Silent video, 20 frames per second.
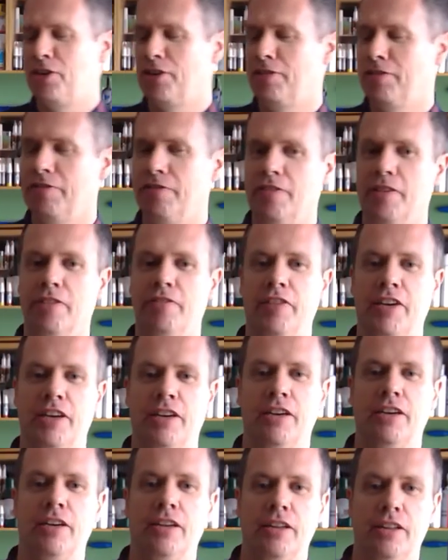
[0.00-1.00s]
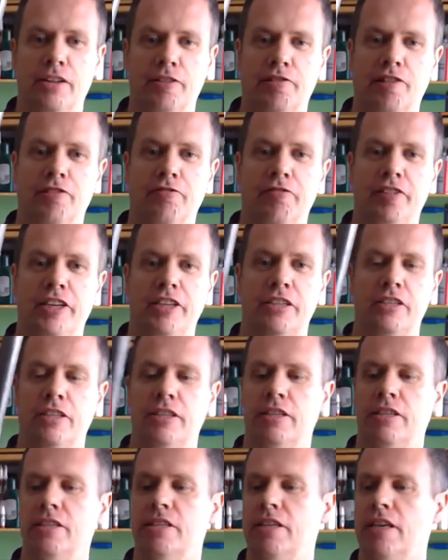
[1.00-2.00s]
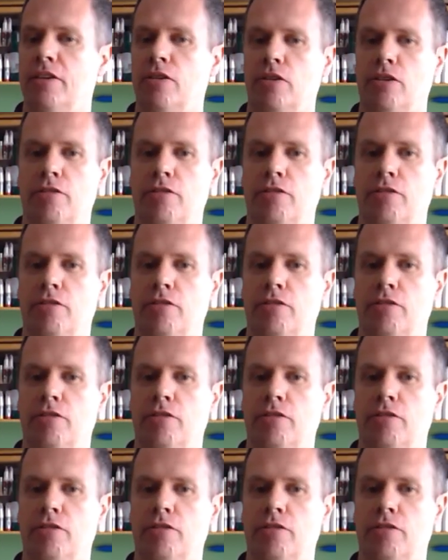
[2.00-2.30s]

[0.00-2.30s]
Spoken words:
of fitting the crown race to this set